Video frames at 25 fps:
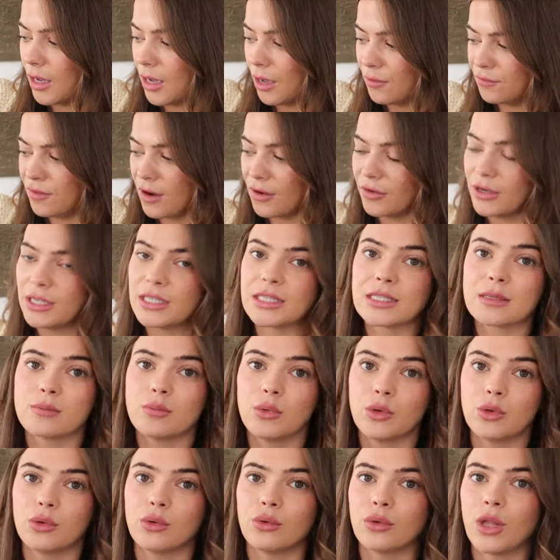a very
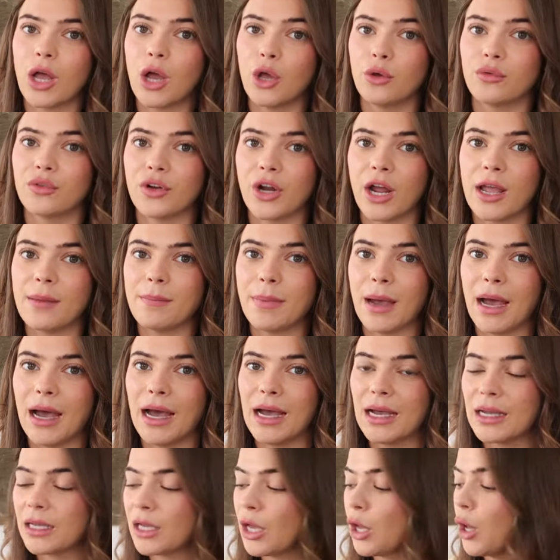small overnight
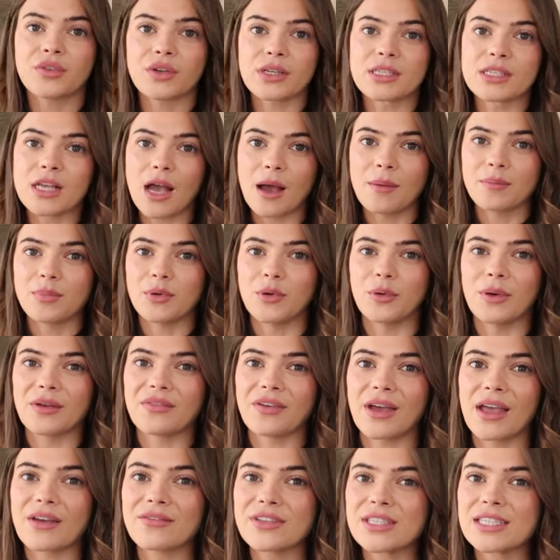bag. For example,
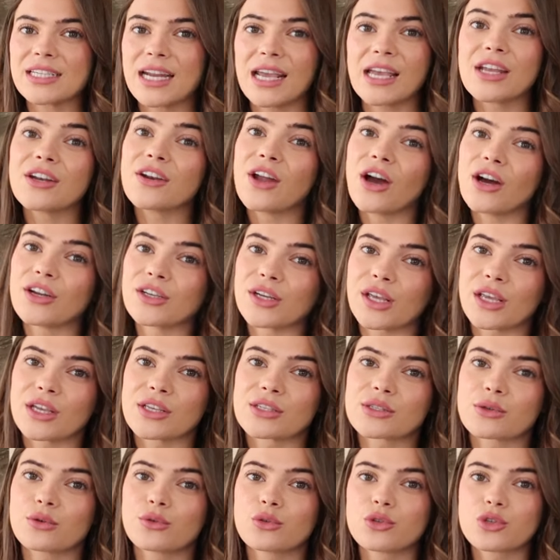if I ever stay at
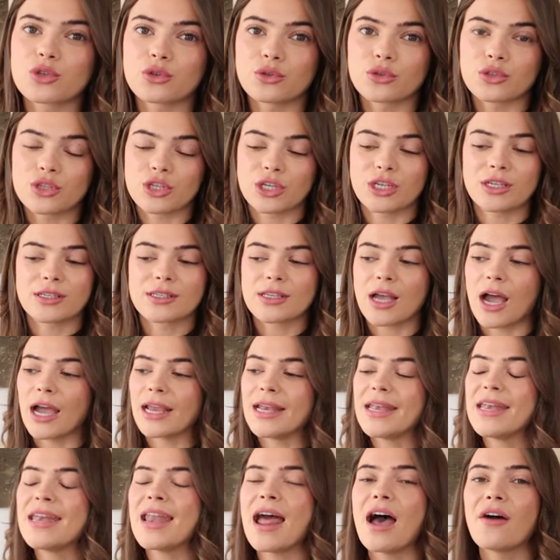Nadia's or Georgia's, I
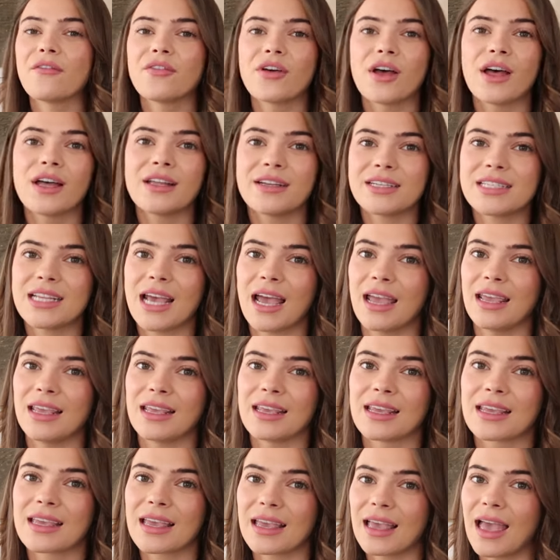never
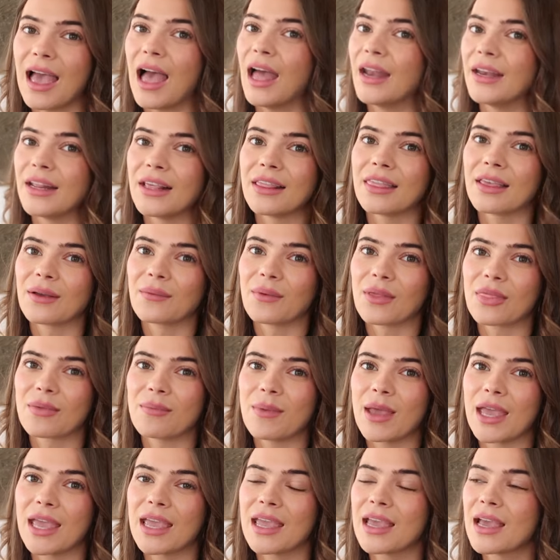take anything with
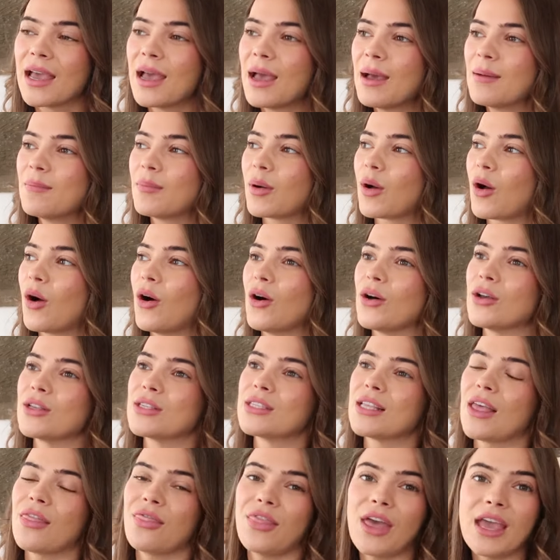me
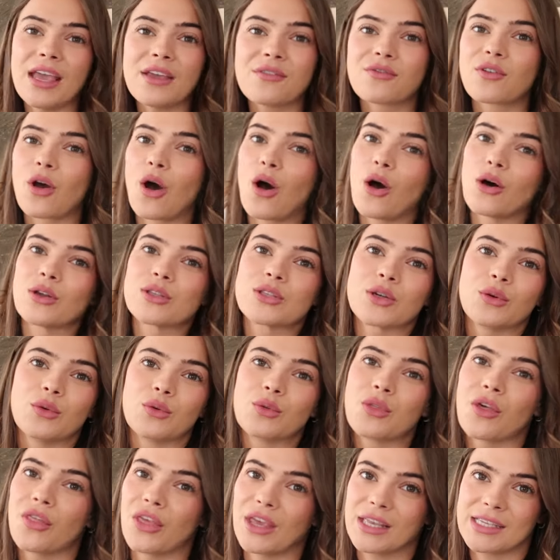because they've got
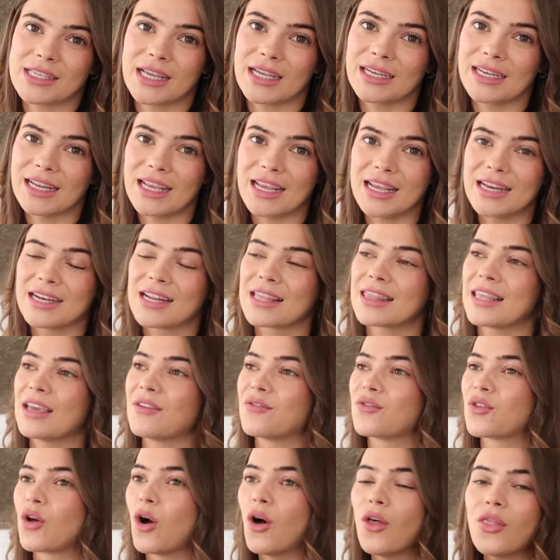all the things I need.
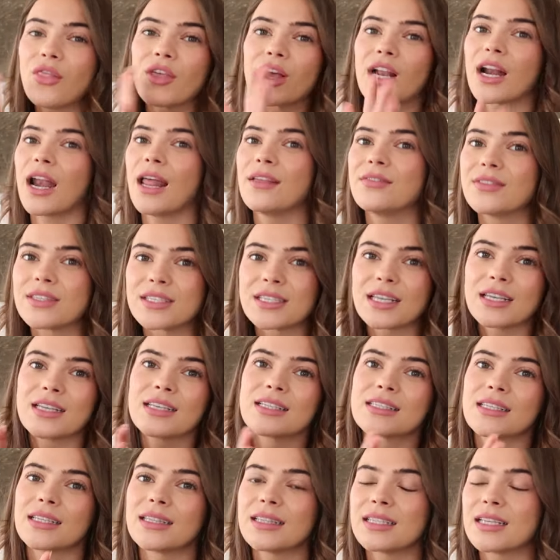They've got the
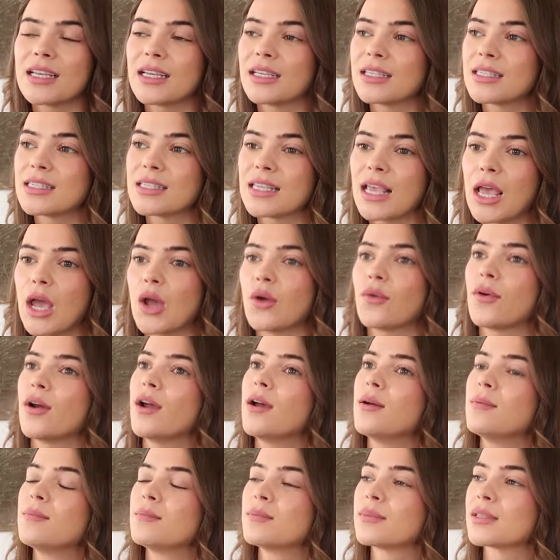cleansers and the
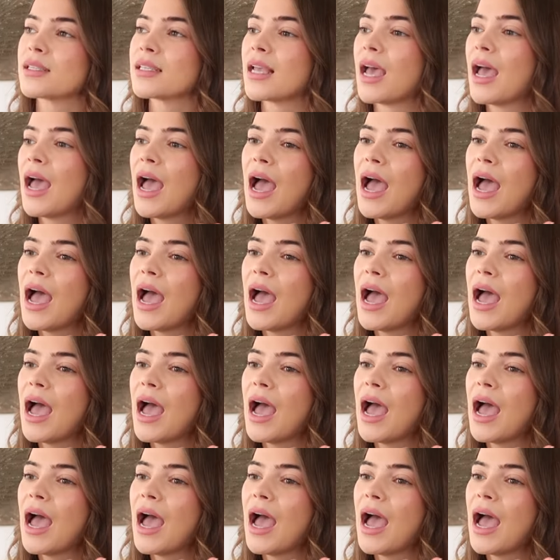serums